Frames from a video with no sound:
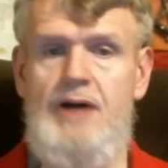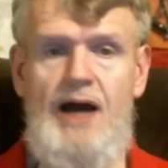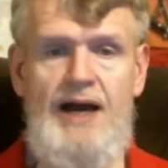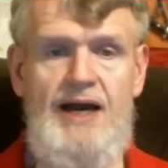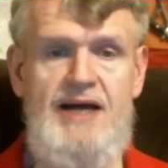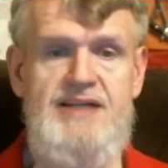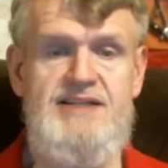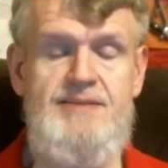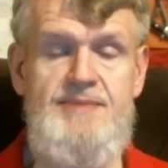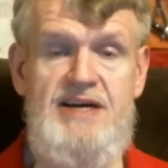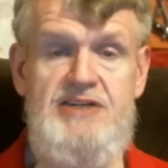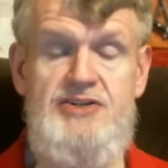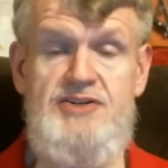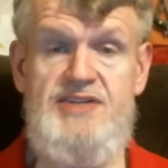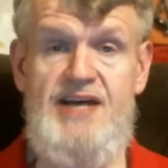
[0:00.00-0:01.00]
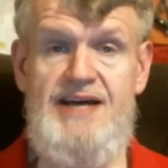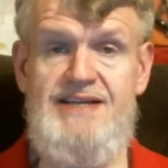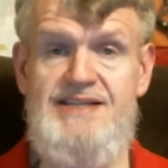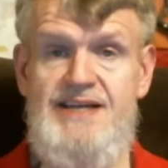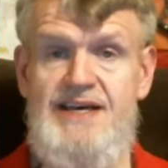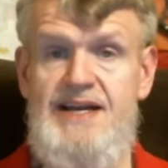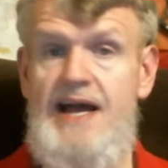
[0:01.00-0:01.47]
I got some
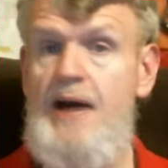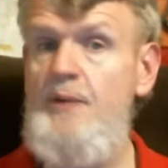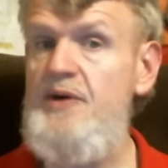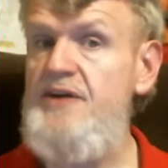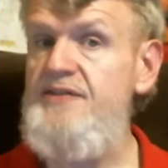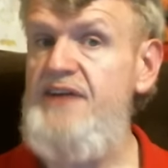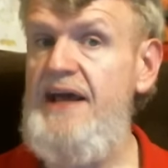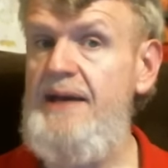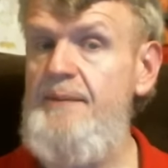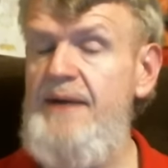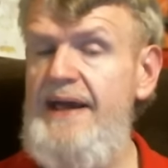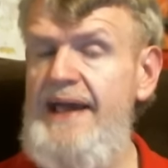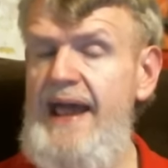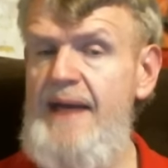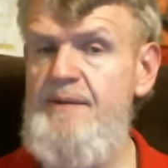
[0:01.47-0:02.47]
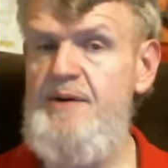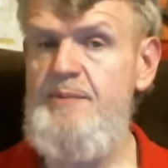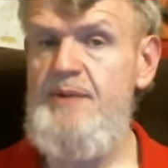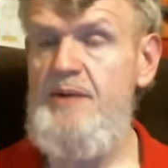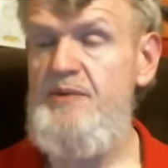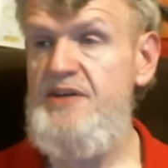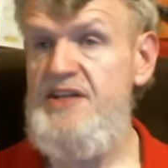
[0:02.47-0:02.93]
exercise in. I would have taken my camera,
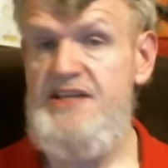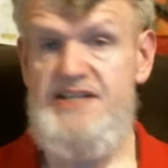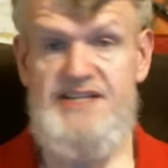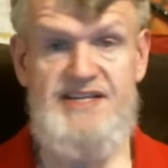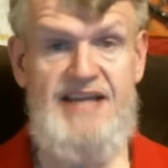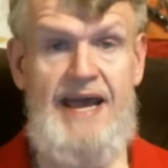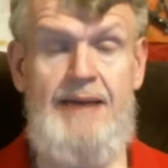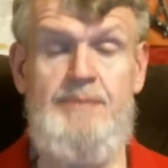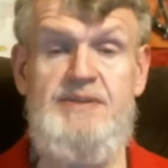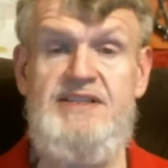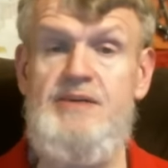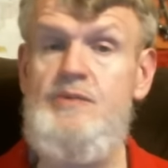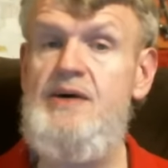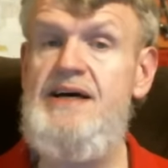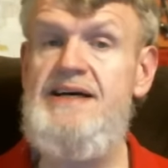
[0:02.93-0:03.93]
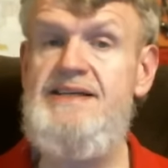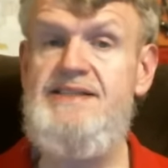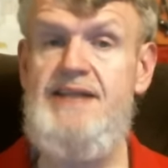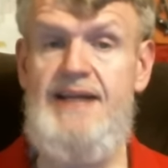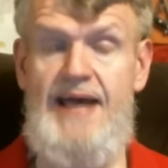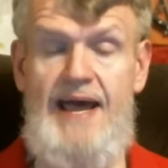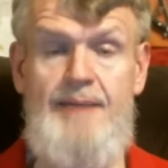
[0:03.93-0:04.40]
but with as damp as it
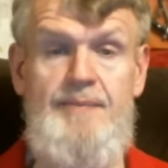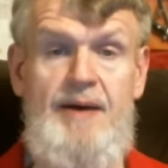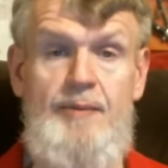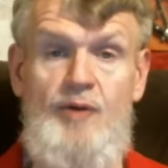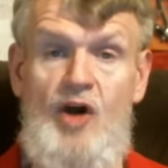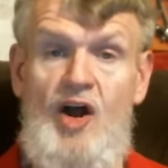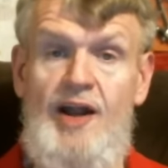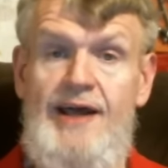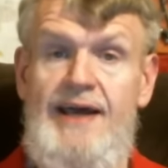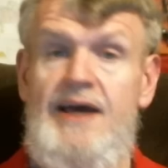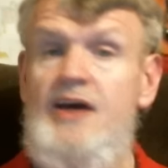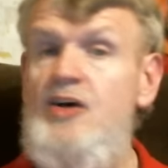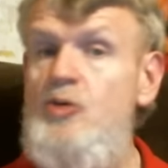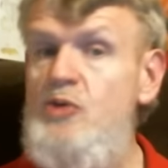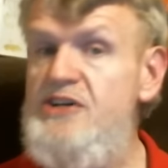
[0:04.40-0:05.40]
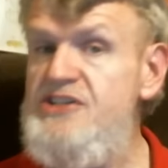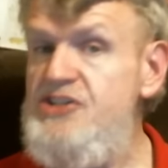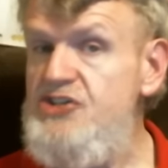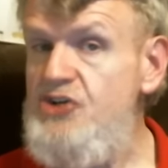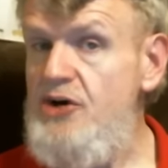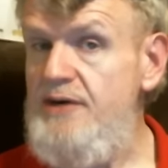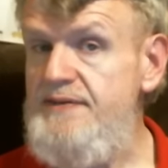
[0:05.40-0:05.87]
was, and I had my brolly,
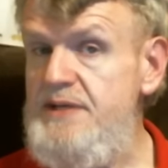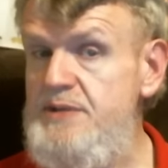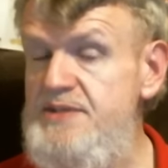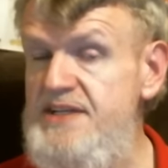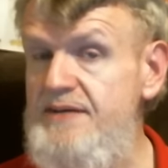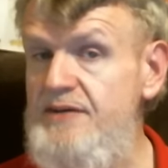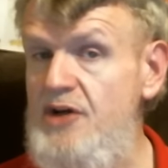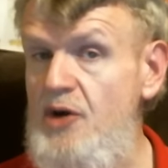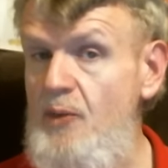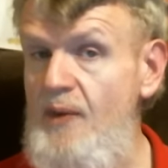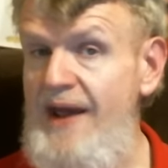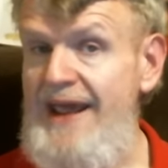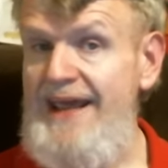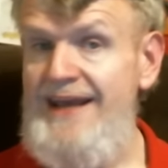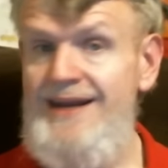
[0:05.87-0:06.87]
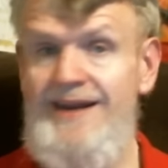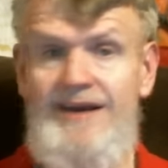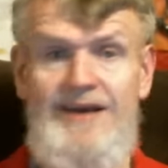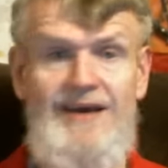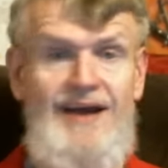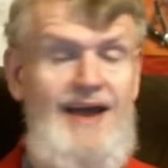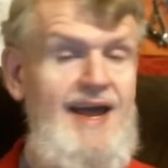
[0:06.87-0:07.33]
wasn't sure if it was even going to rain,
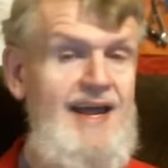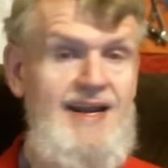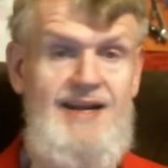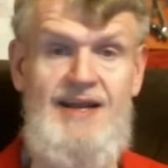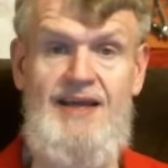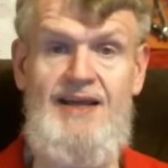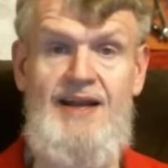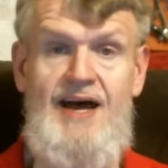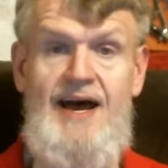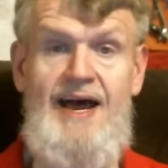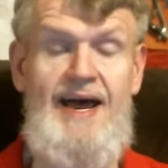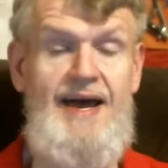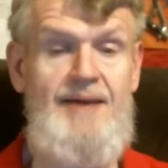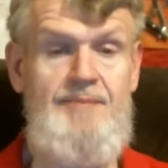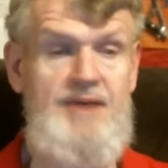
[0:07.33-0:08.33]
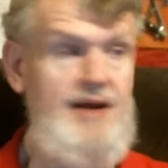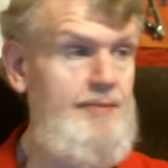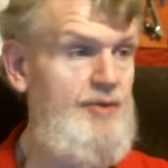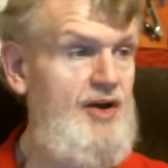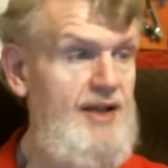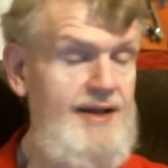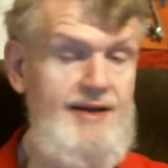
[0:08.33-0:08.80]
and, you know, I had my
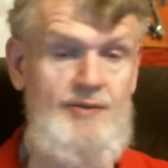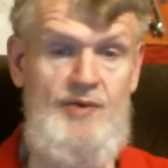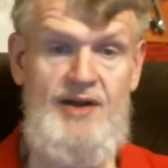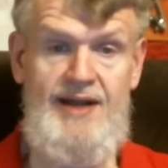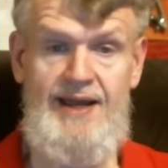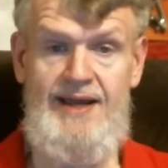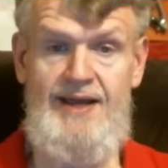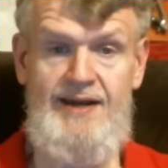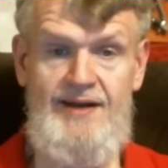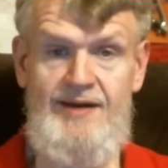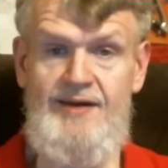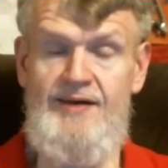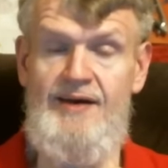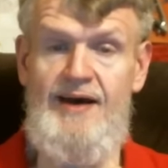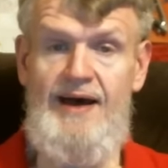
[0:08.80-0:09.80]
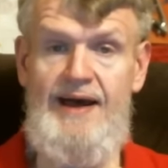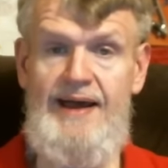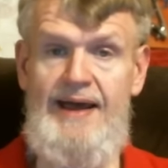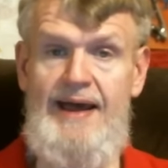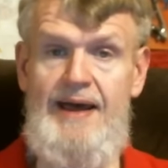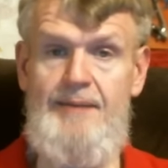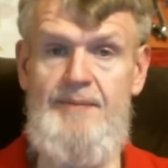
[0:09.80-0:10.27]
umbrella in one hand, I
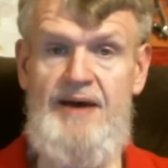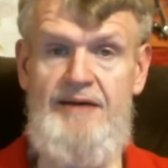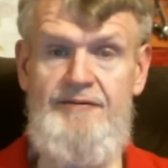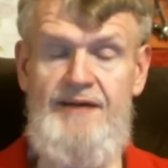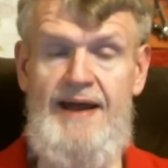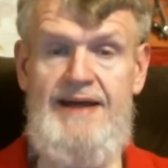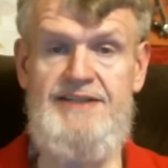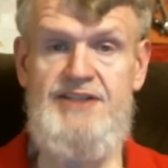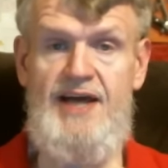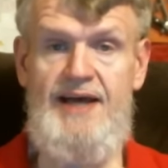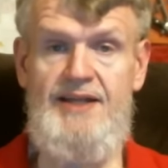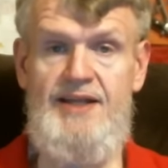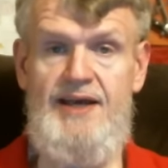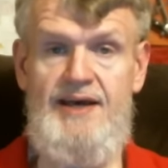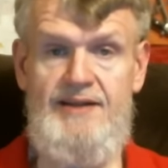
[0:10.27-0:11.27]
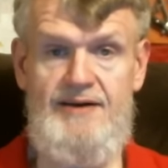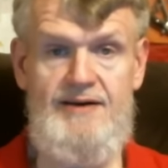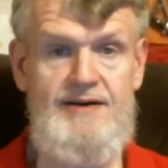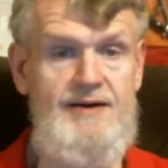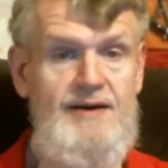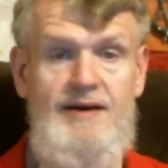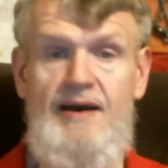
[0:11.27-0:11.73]
had my flashlight in the
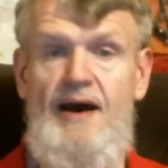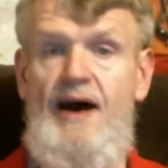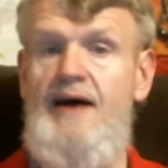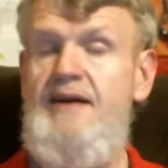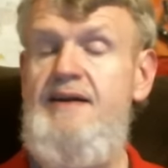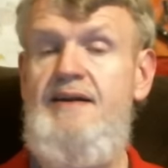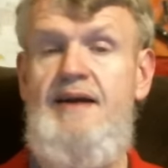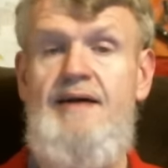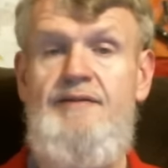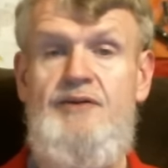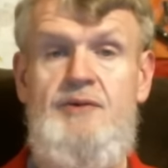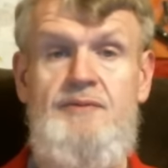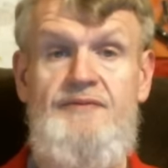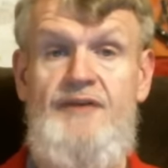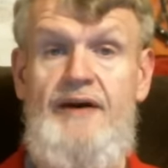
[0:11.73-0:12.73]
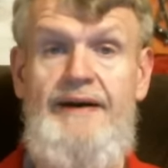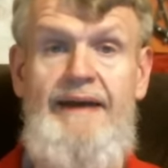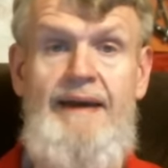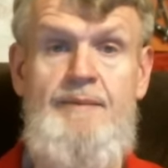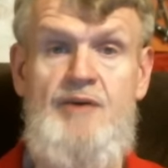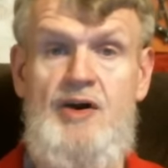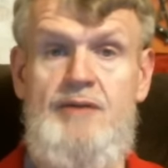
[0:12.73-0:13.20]
other, I didn't have room for a
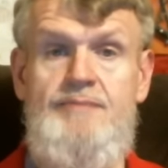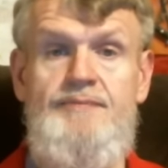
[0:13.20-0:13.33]
camera.